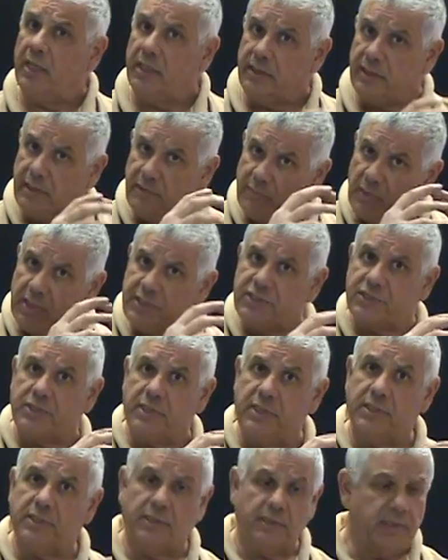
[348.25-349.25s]
and he may
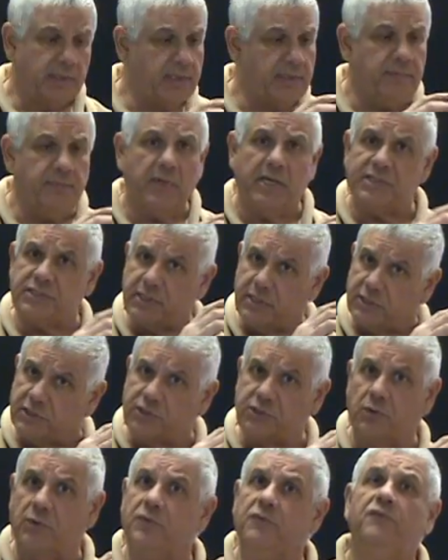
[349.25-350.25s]
see a
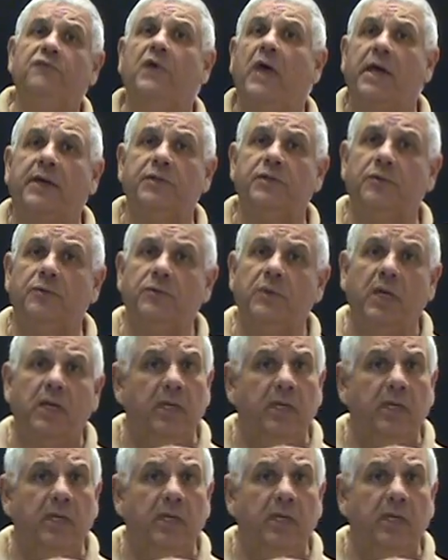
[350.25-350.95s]
certain value,